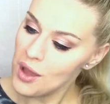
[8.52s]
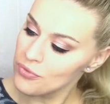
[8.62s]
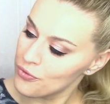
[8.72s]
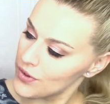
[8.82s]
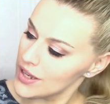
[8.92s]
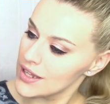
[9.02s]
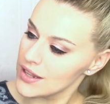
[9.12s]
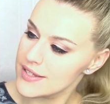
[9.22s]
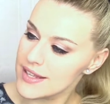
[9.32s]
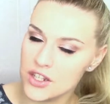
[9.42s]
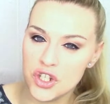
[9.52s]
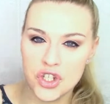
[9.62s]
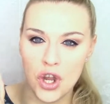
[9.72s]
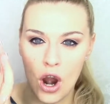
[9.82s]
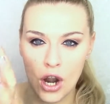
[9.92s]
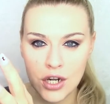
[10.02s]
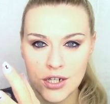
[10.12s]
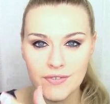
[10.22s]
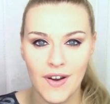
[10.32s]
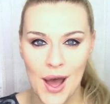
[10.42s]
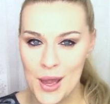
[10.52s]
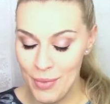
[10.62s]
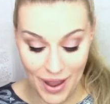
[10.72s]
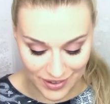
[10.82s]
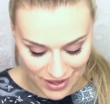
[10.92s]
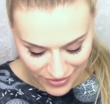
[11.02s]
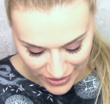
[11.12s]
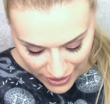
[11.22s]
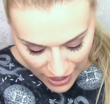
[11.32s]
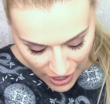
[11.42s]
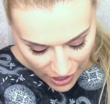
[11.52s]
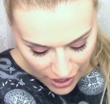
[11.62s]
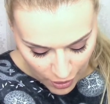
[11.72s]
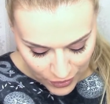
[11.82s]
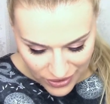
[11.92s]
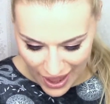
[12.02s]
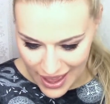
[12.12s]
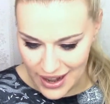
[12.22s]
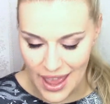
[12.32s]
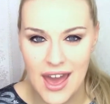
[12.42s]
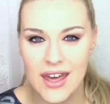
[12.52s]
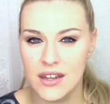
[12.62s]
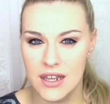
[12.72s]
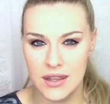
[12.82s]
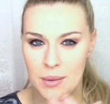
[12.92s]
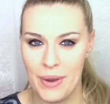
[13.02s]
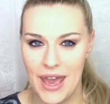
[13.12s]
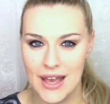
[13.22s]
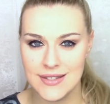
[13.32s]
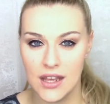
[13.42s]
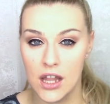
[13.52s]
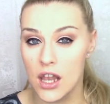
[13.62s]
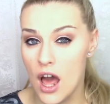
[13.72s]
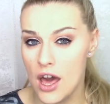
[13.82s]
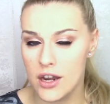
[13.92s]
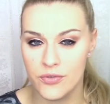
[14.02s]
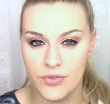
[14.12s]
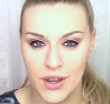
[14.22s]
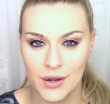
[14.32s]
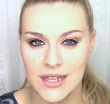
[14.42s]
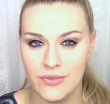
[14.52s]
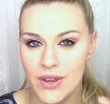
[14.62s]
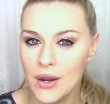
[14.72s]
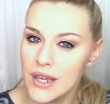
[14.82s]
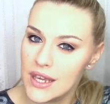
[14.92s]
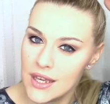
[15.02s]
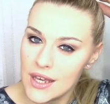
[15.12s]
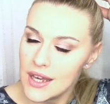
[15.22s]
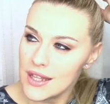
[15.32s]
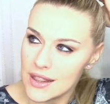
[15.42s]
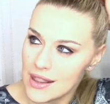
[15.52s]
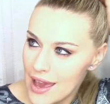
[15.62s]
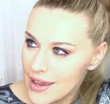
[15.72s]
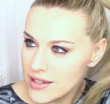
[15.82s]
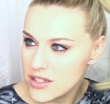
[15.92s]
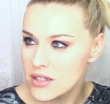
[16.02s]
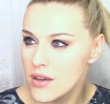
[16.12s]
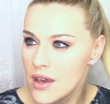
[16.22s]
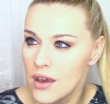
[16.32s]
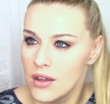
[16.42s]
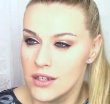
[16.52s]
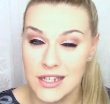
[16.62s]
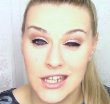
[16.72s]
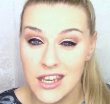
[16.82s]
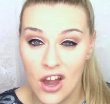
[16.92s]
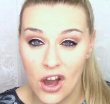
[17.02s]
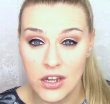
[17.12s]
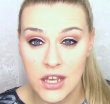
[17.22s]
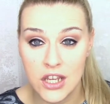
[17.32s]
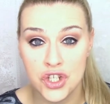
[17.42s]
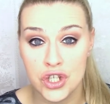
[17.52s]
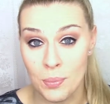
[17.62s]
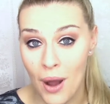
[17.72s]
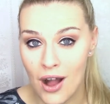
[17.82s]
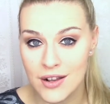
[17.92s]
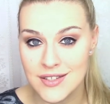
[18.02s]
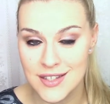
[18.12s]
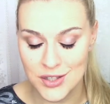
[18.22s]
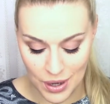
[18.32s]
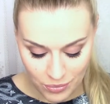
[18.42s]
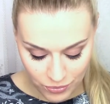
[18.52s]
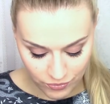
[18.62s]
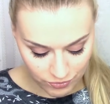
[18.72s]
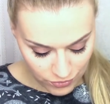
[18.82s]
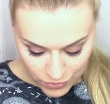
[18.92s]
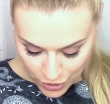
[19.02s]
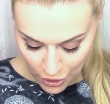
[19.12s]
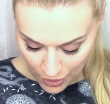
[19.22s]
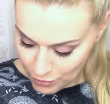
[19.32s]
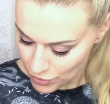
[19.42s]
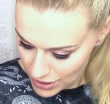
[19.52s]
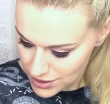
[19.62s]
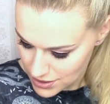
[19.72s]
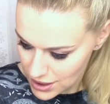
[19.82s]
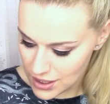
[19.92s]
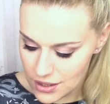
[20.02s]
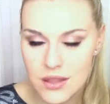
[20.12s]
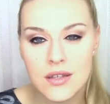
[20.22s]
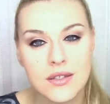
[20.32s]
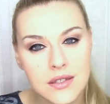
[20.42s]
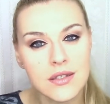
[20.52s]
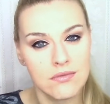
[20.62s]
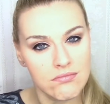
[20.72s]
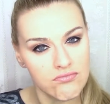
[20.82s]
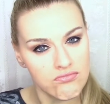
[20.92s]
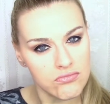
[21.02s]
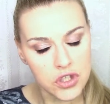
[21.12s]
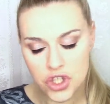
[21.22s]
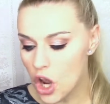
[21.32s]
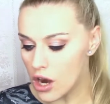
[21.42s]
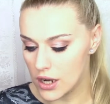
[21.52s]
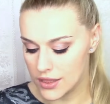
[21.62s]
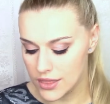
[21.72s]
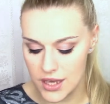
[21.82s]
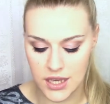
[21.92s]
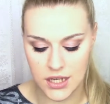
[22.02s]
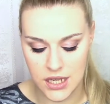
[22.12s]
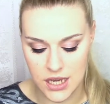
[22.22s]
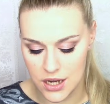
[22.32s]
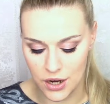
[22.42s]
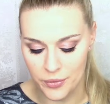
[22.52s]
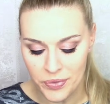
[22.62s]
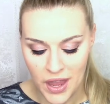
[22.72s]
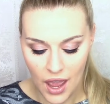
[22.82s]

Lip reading: I'm feeling this like dark vibe. I love it. We had in the past like a lot of very light neon-ish boxes, so I'm really digging this dark thing here.